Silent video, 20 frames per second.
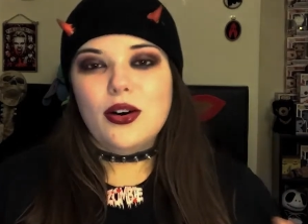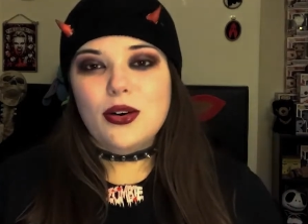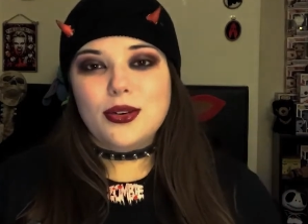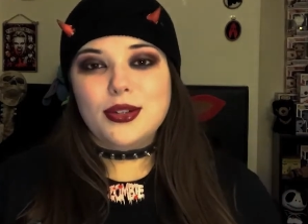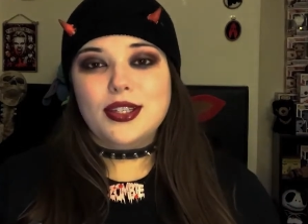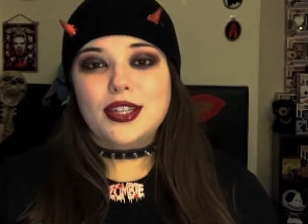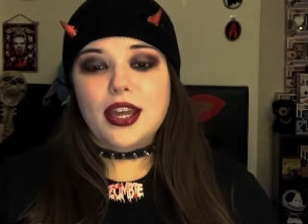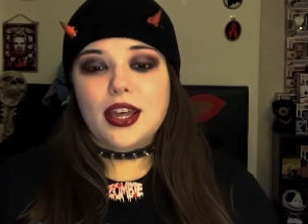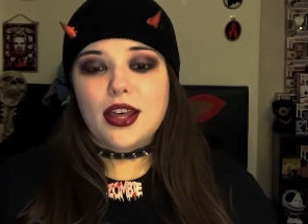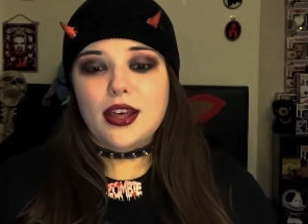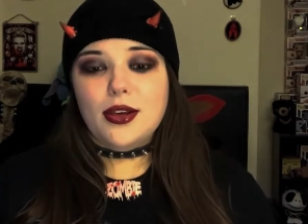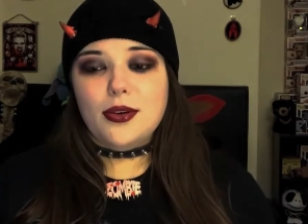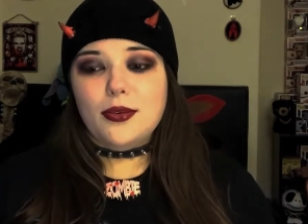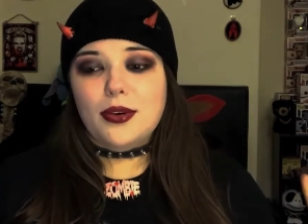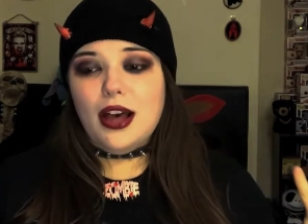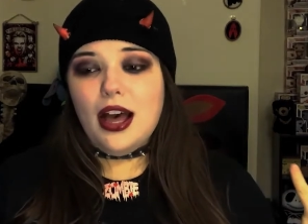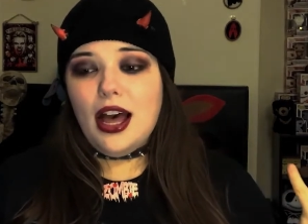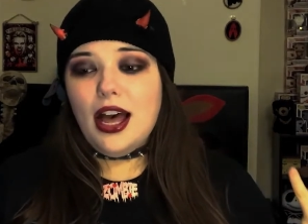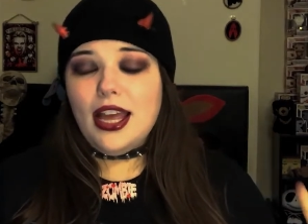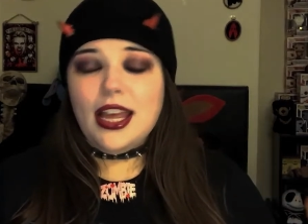
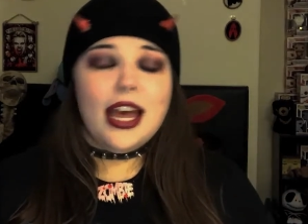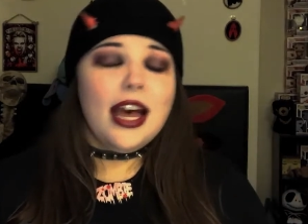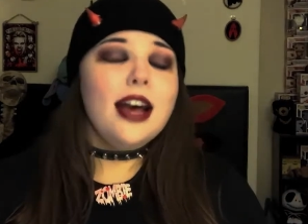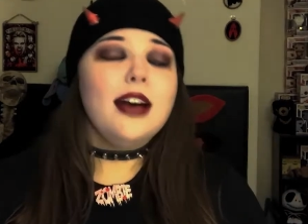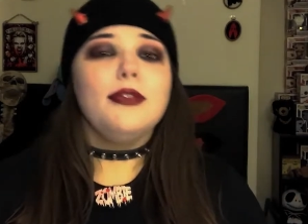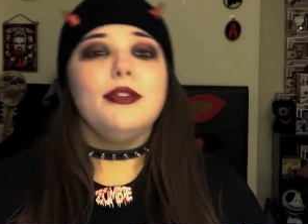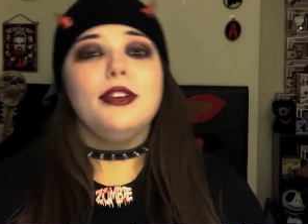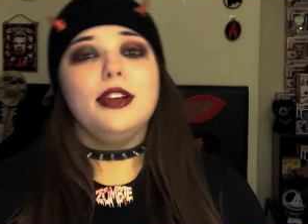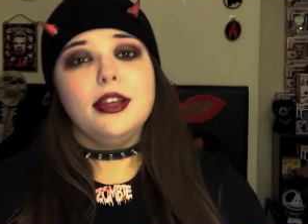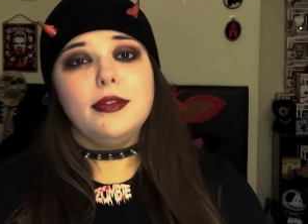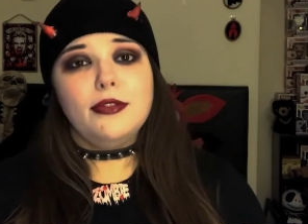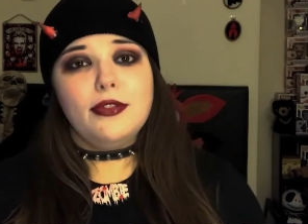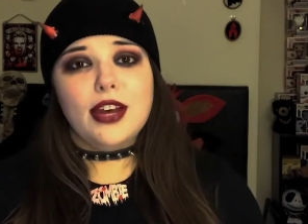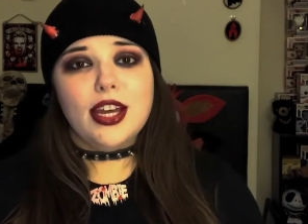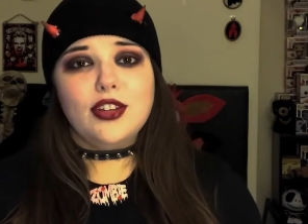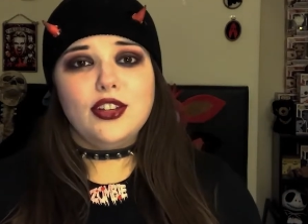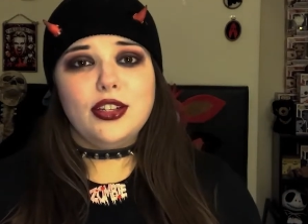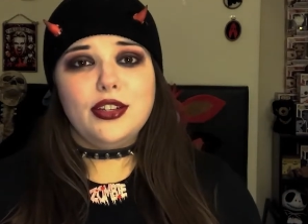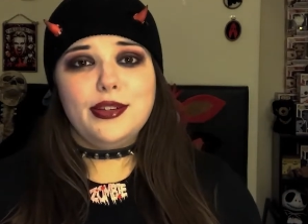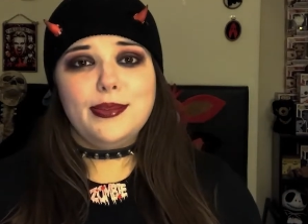Also, I have a
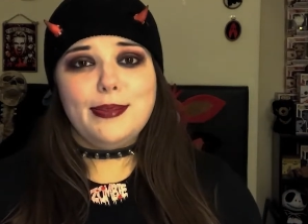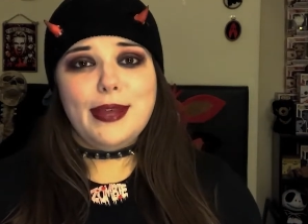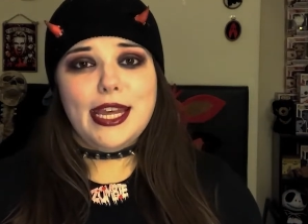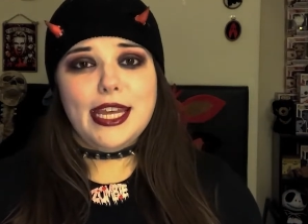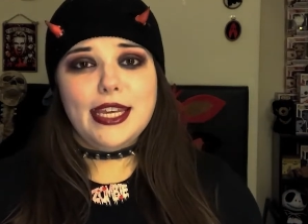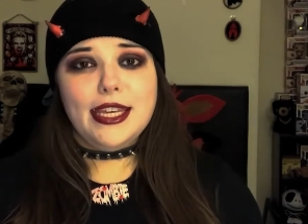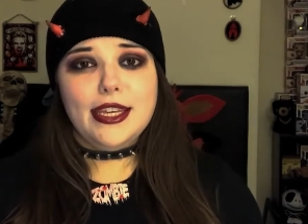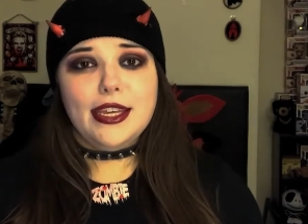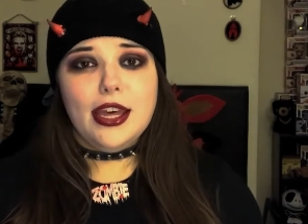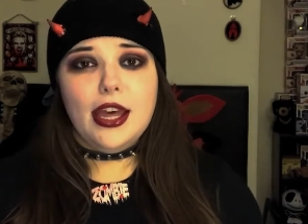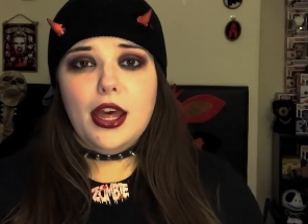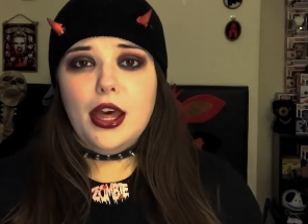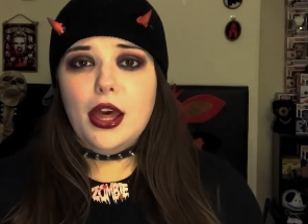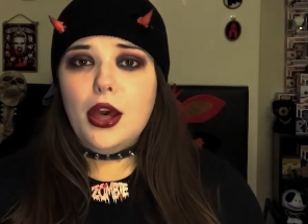confession to make.